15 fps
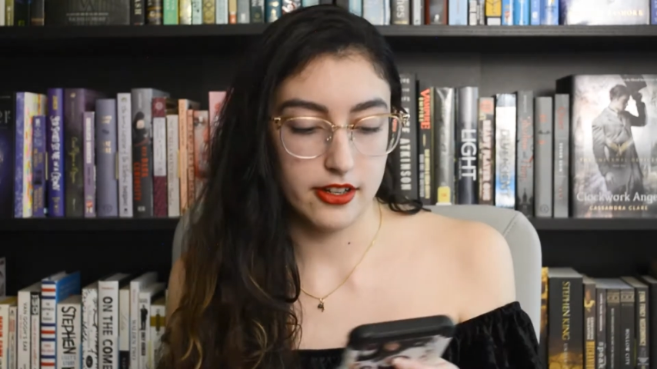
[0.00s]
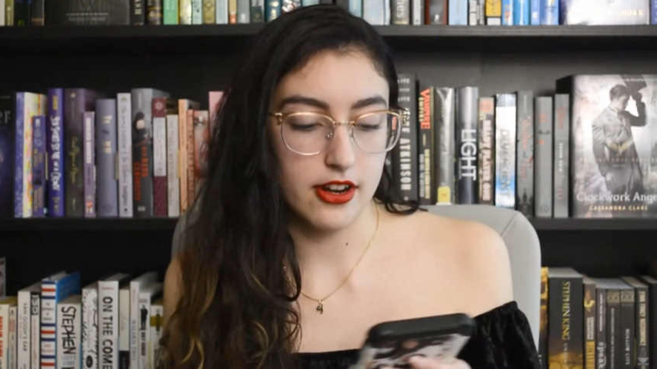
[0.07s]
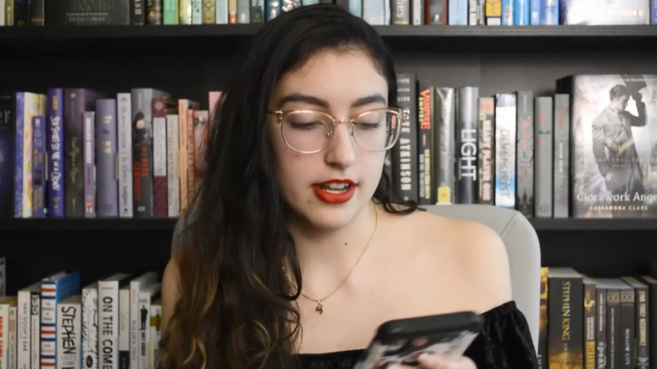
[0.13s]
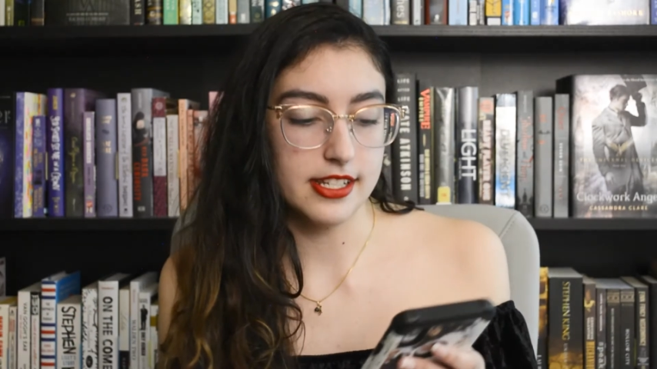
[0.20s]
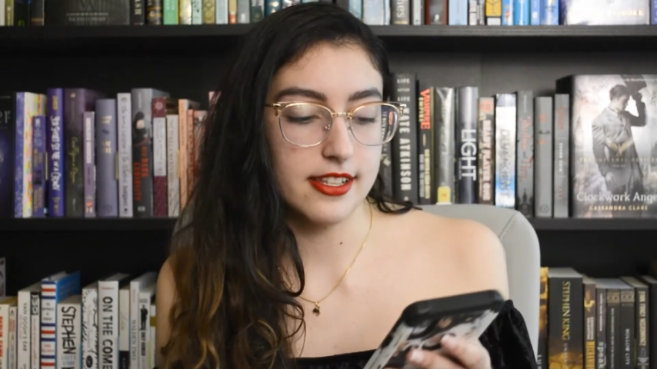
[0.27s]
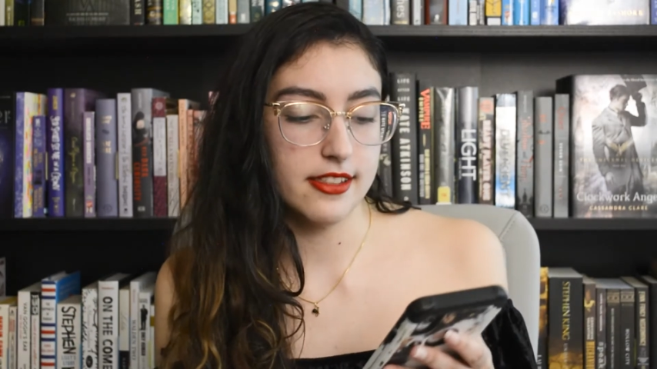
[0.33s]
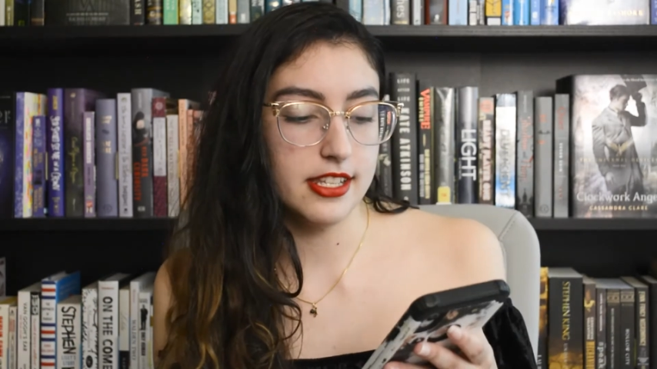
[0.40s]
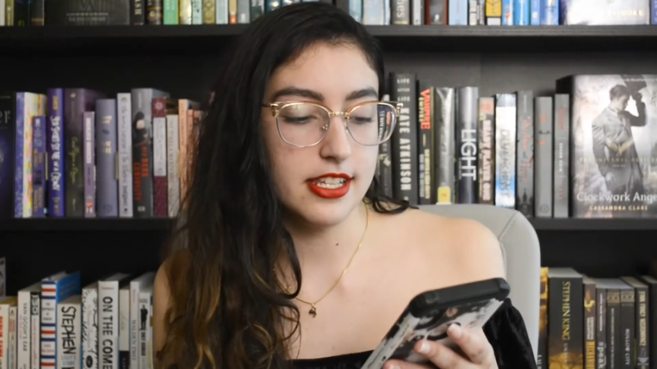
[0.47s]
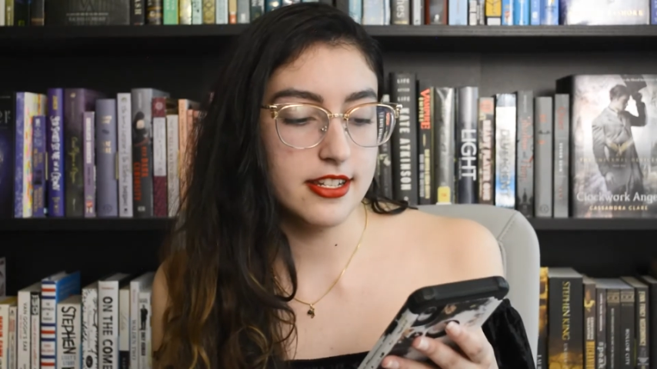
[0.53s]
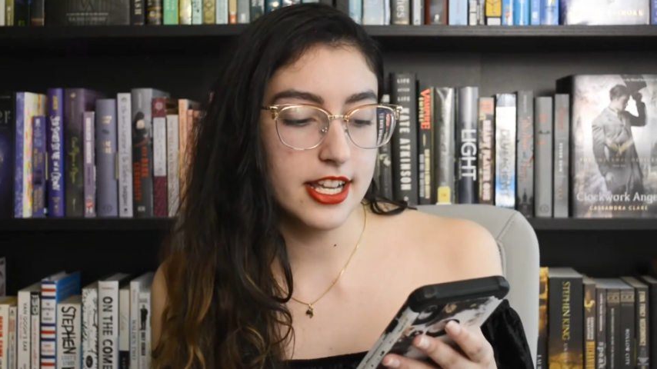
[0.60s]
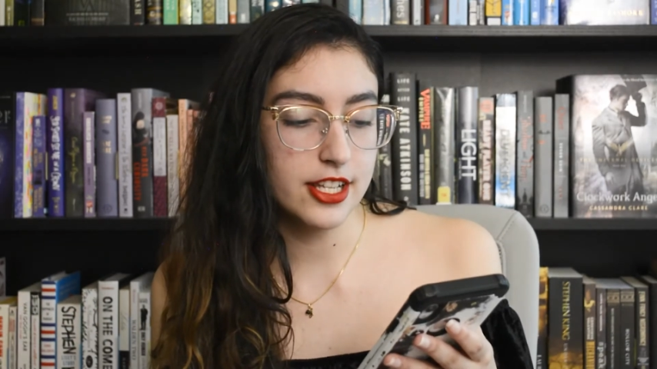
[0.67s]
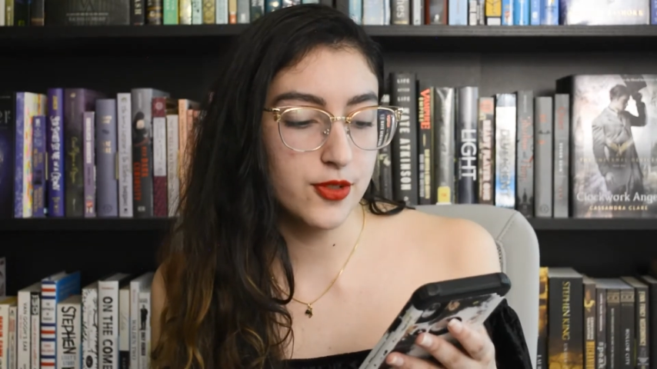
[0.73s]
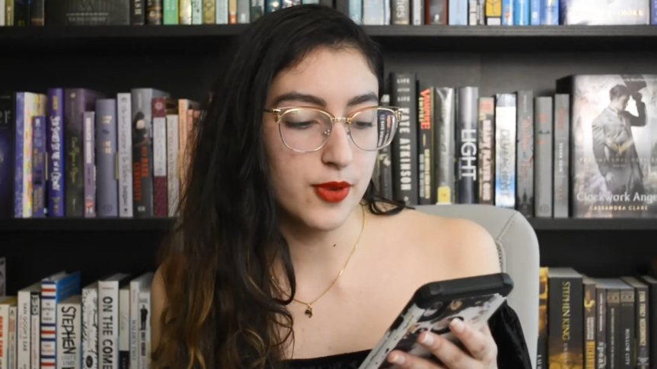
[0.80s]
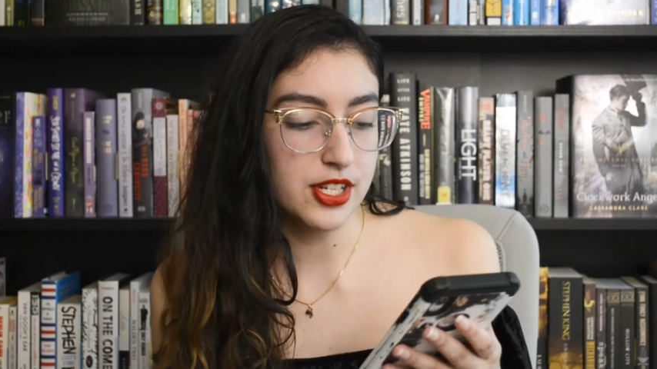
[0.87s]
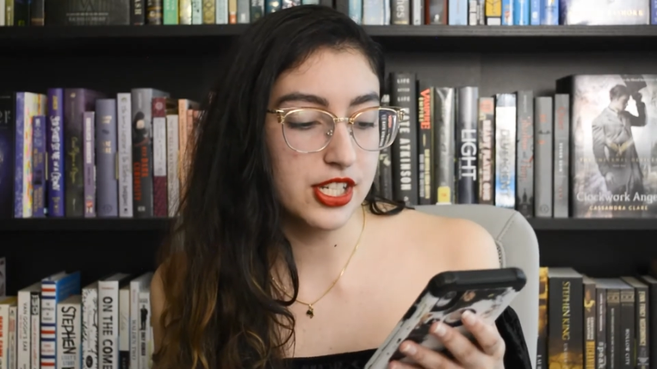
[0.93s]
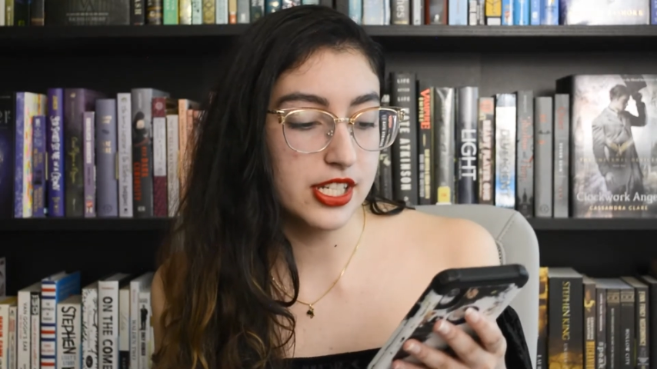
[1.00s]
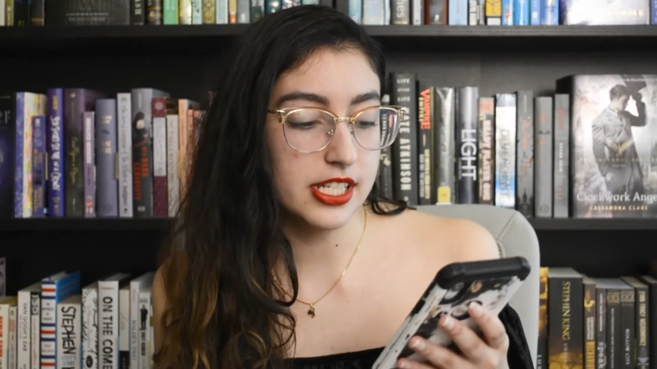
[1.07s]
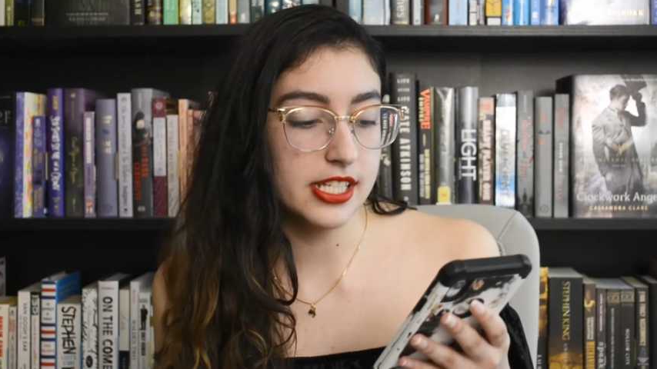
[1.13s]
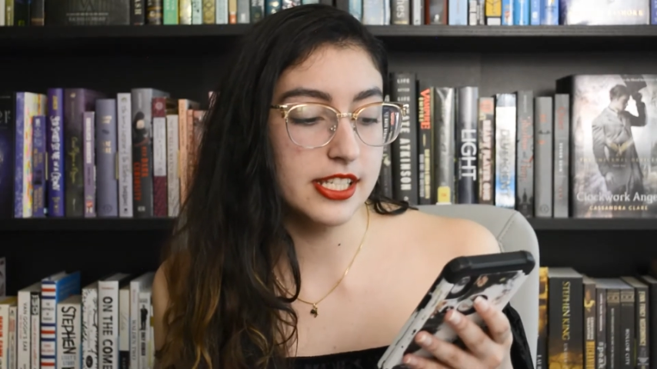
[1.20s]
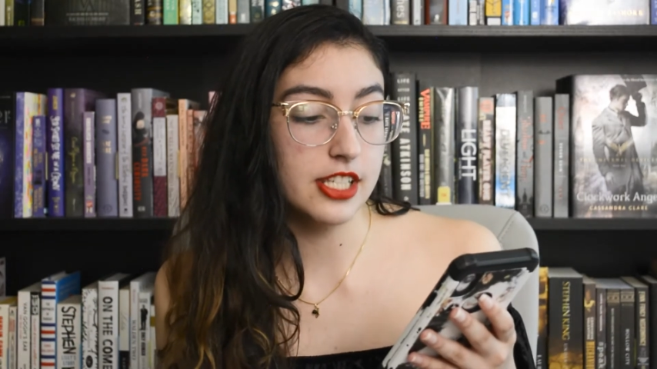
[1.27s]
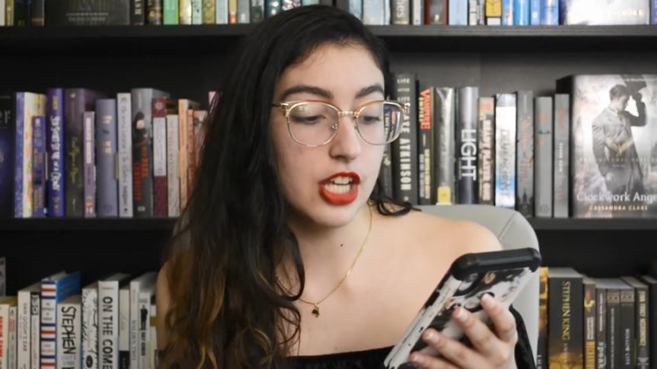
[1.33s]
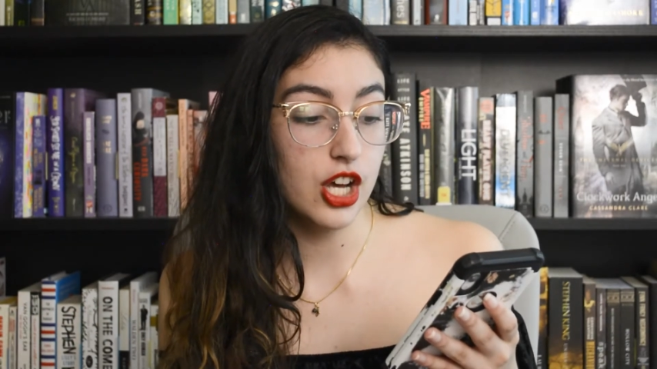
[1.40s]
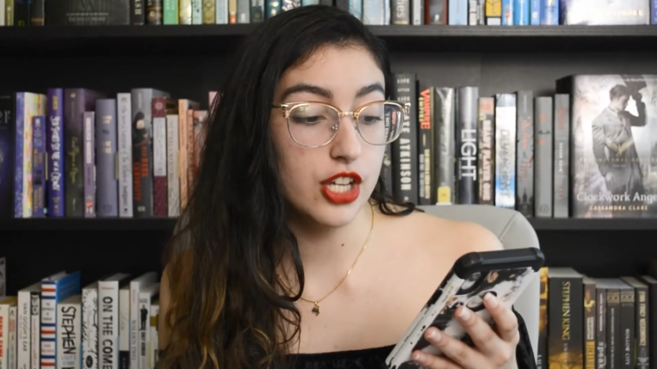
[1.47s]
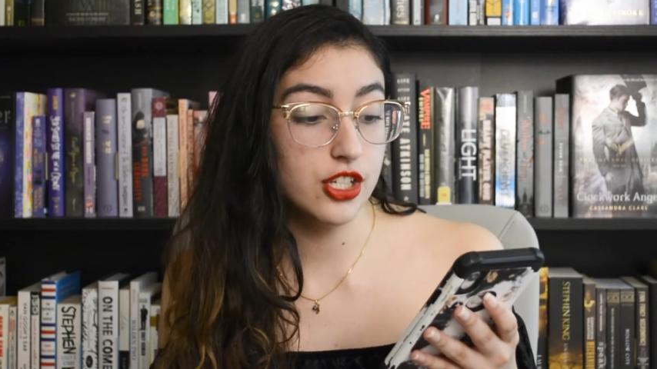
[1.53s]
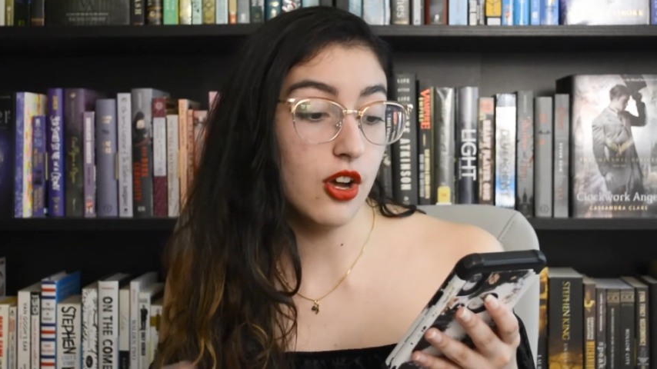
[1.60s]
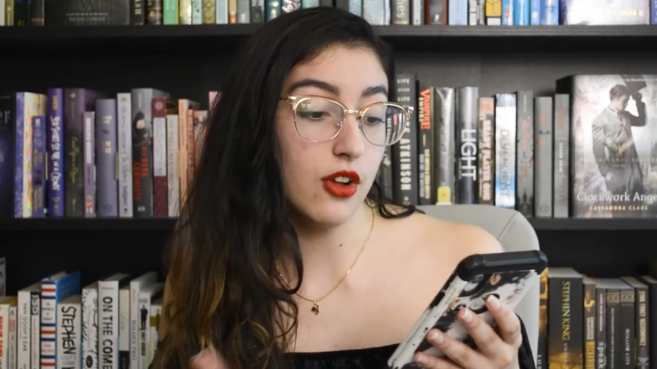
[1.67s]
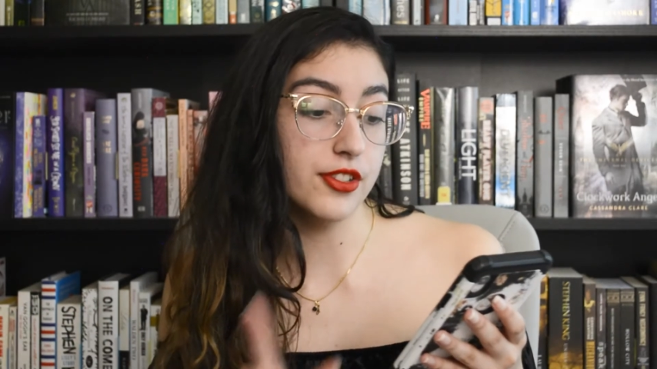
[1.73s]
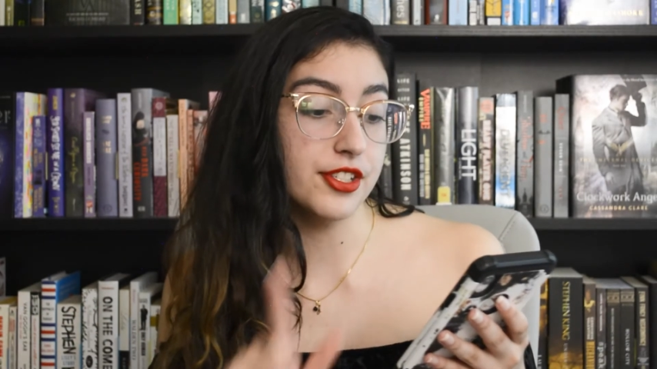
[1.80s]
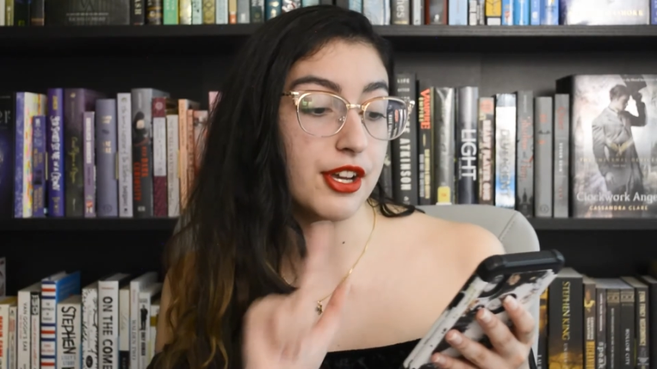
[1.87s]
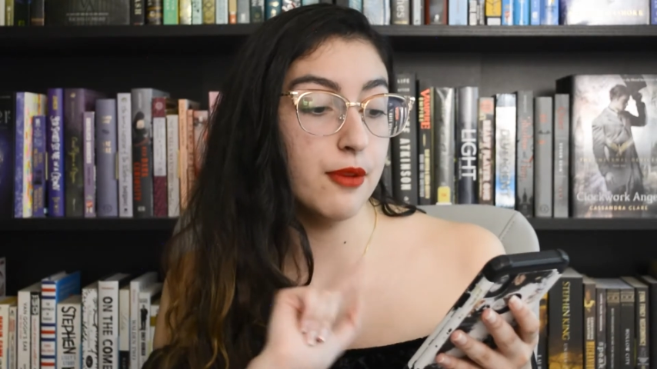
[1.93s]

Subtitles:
right, the next question is adult,